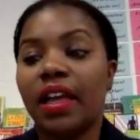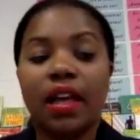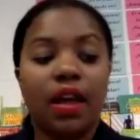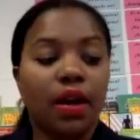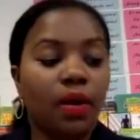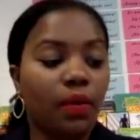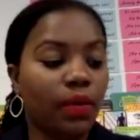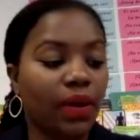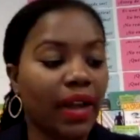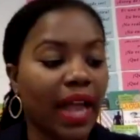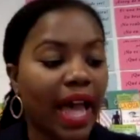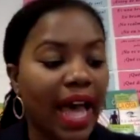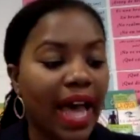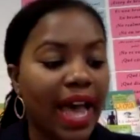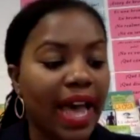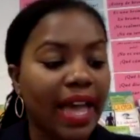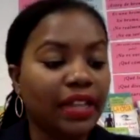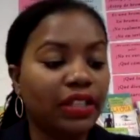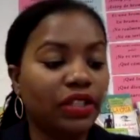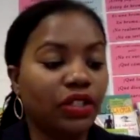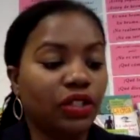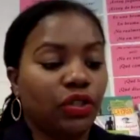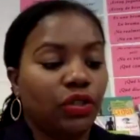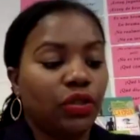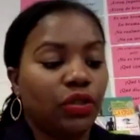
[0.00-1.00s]
what I
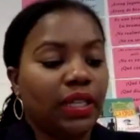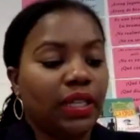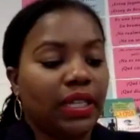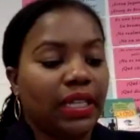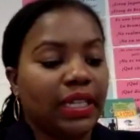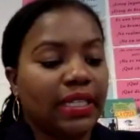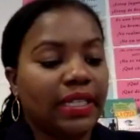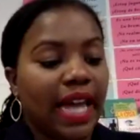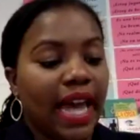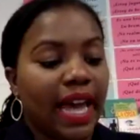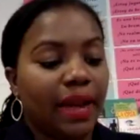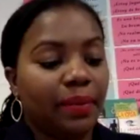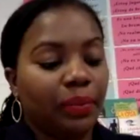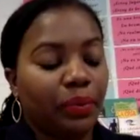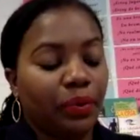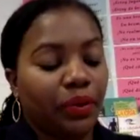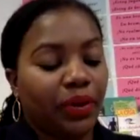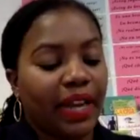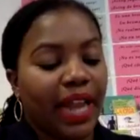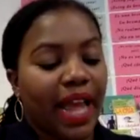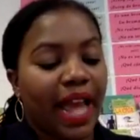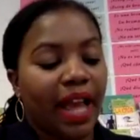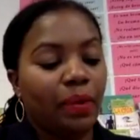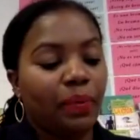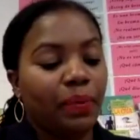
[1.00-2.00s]
do, I print
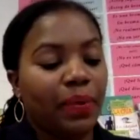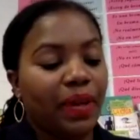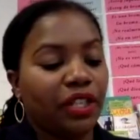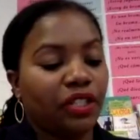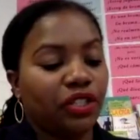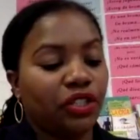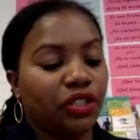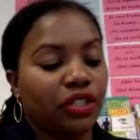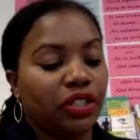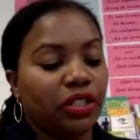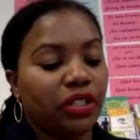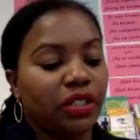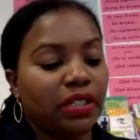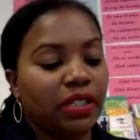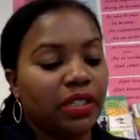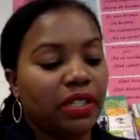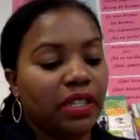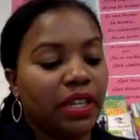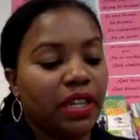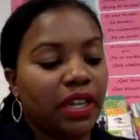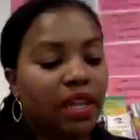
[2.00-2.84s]
out pictures.